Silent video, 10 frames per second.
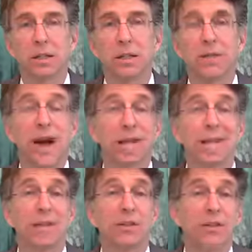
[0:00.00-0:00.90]
The fact
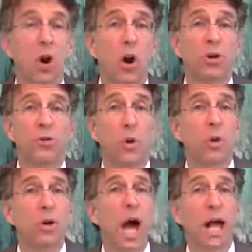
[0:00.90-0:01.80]
that he's charged
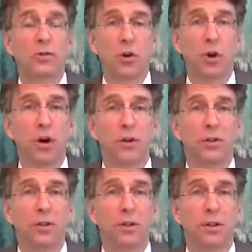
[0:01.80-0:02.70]
or not
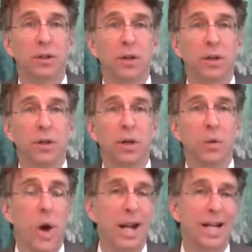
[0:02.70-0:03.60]
charged,
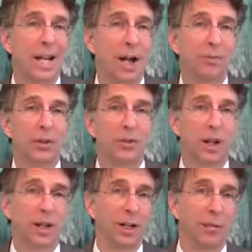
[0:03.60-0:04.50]
while it helps us
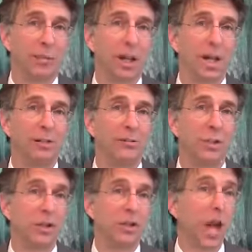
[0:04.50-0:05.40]
a little bit
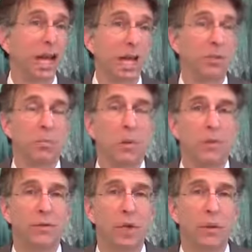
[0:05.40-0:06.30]
from a psychic point
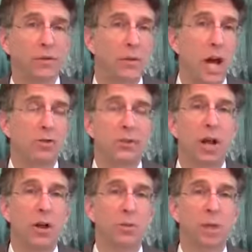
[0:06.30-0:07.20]
of view, it's nice to
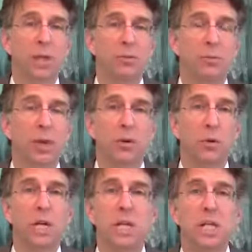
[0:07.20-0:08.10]
know the policeman
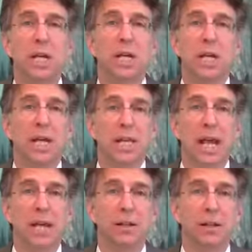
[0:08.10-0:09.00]
agrees
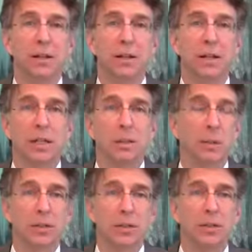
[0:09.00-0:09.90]
that
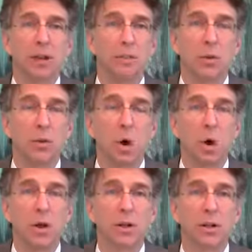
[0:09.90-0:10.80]
Bill did something
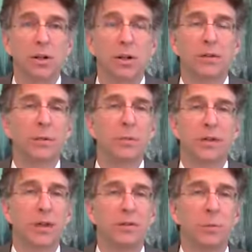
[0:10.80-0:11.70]
wrong. From a
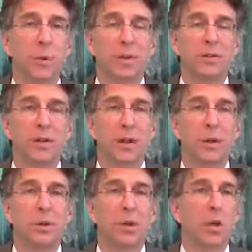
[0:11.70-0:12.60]
civil point of
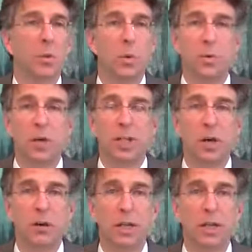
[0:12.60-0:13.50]
view, we really
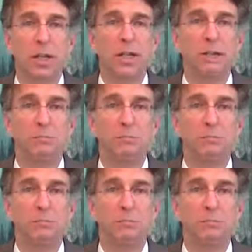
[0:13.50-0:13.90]
don't need it.